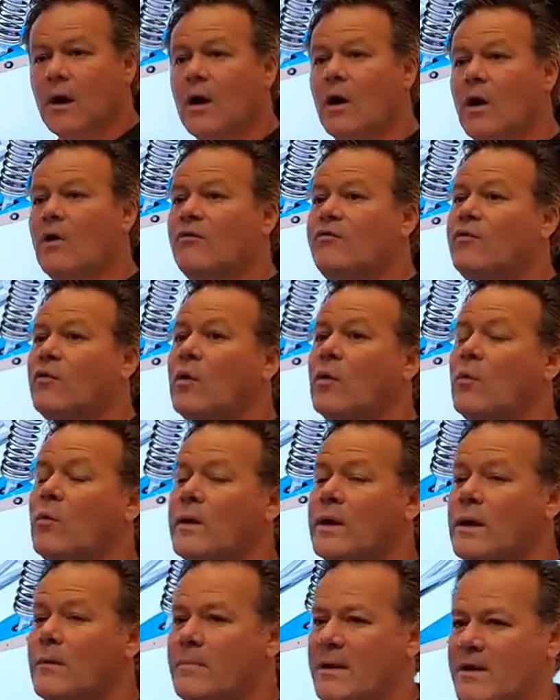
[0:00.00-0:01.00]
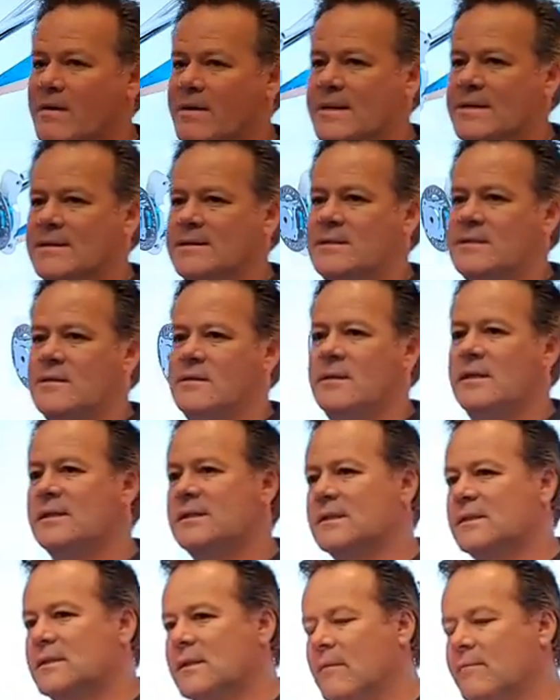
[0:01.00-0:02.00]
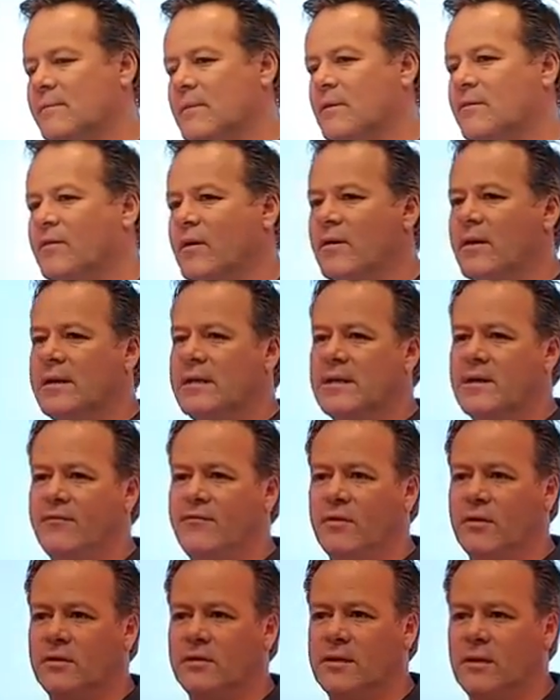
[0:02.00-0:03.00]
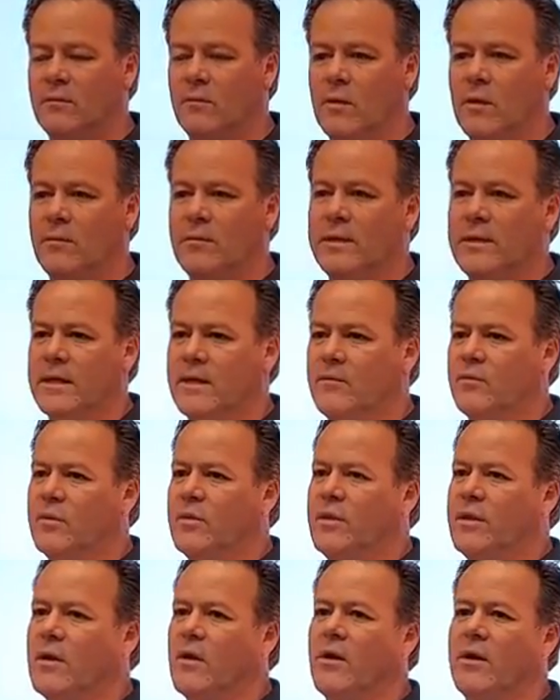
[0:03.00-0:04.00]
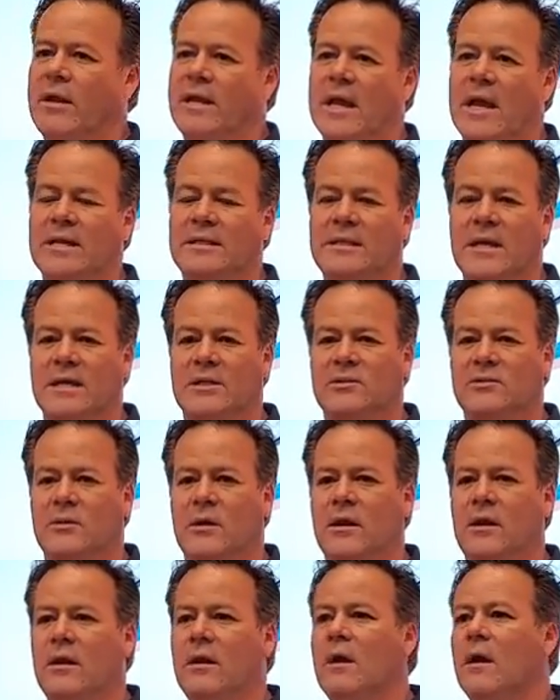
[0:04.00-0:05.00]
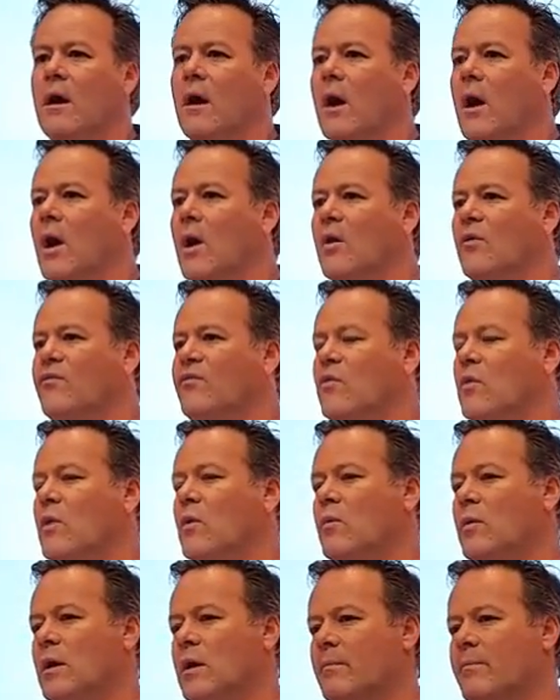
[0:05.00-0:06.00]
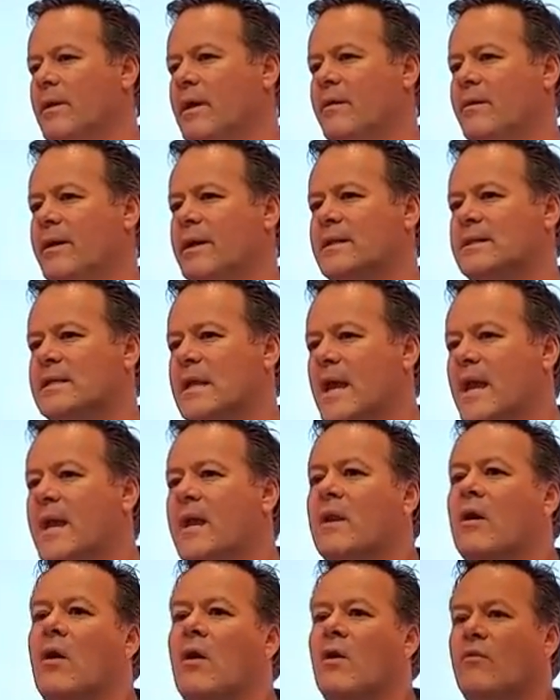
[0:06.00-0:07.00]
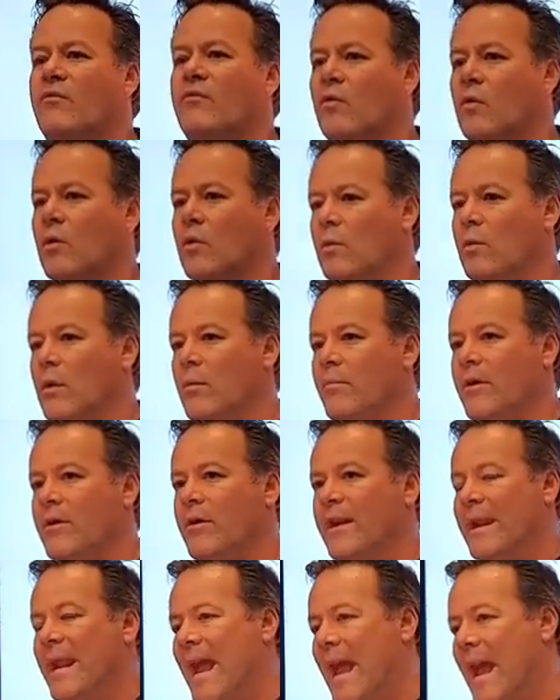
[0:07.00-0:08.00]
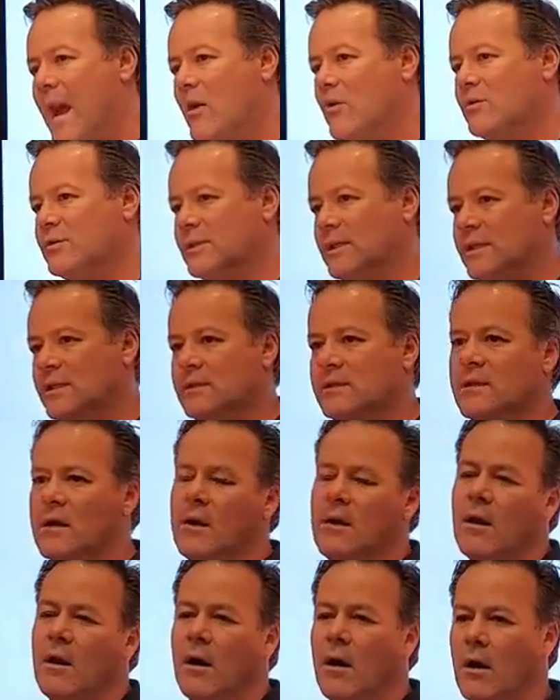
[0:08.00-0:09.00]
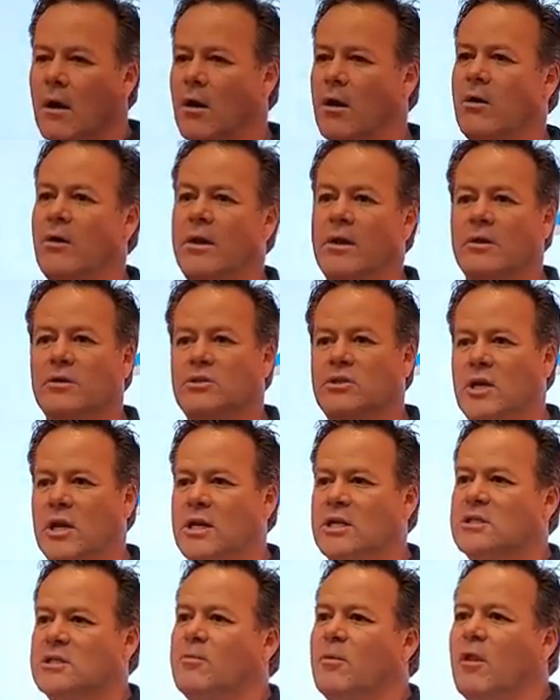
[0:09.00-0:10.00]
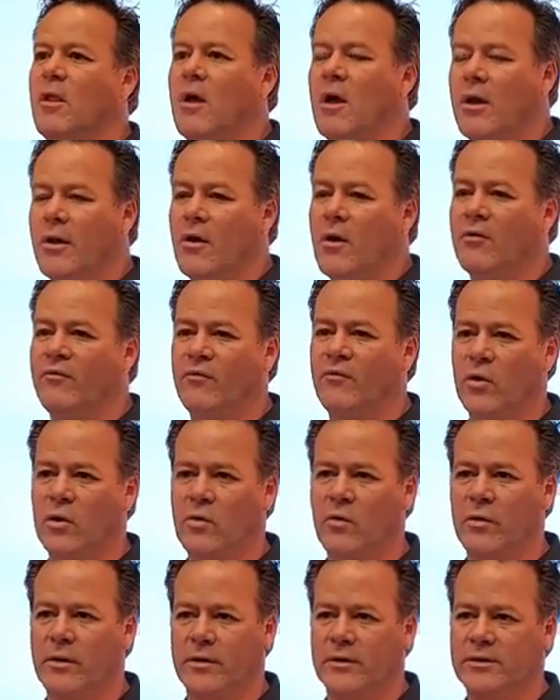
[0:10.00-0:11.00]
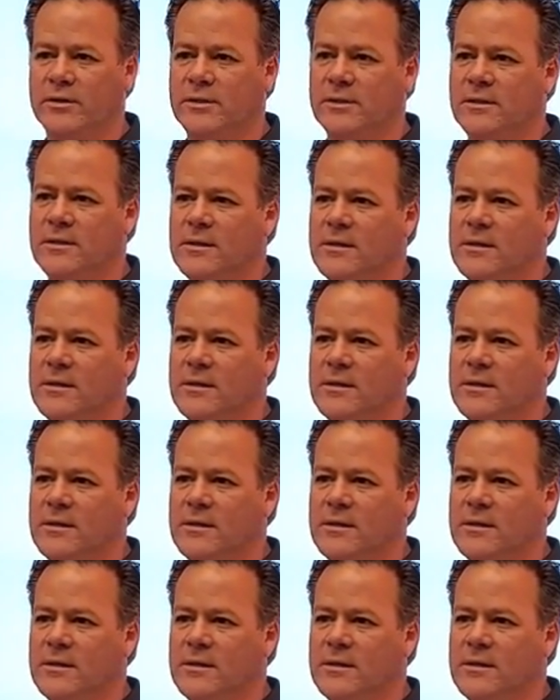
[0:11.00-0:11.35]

All 4 wheel bearings. This is something very different than what we did with the Arctic Cat Textron. All 4 wheel bearings and all 4 wheel bearing housings are interchangeable on all 4 corners.